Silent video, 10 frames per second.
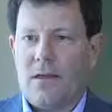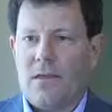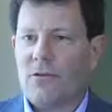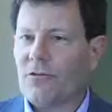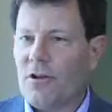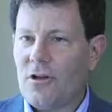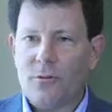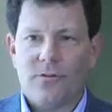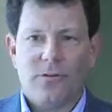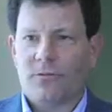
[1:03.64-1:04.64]
There's no
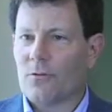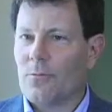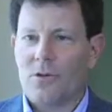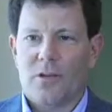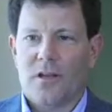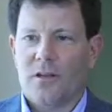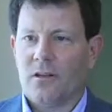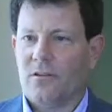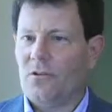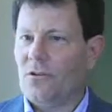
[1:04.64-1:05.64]
silver bullet
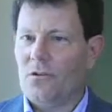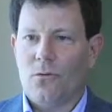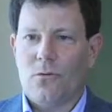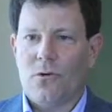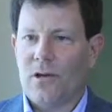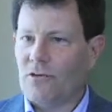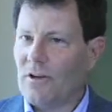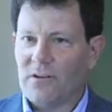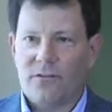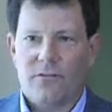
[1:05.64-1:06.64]
to
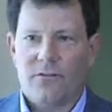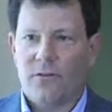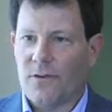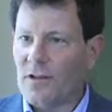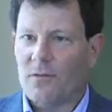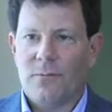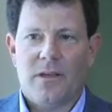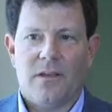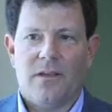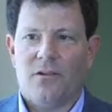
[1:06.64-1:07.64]
address
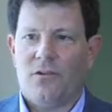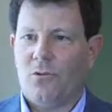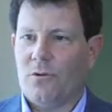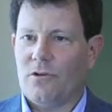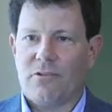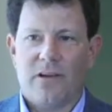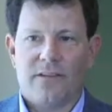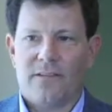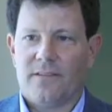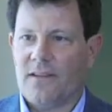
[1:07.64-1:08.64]
development, to
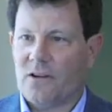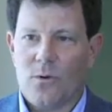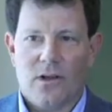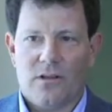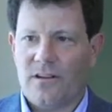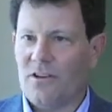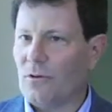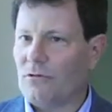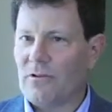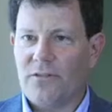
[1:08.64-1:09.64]
address inequality, to
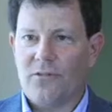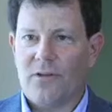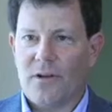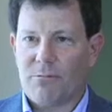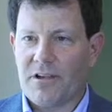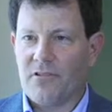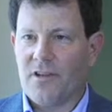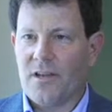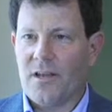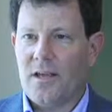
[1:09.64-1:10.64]
address
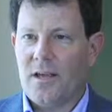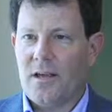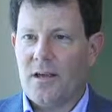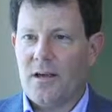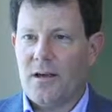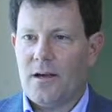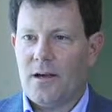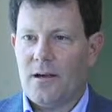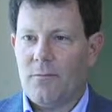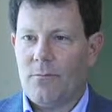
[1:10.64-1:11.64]
oppression.
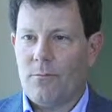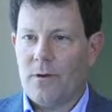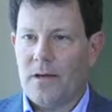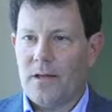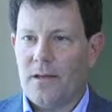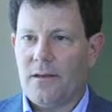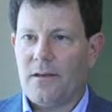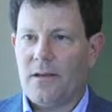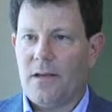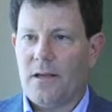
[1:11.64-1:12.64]
But
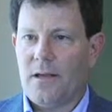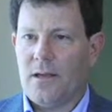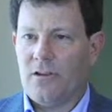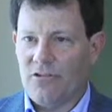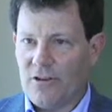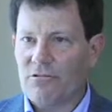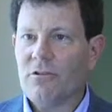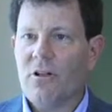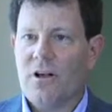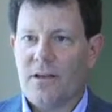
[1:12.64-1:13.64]
in
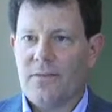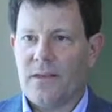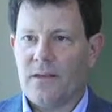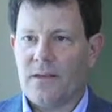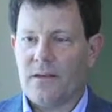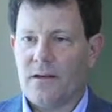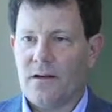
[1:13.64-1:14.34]
general, I think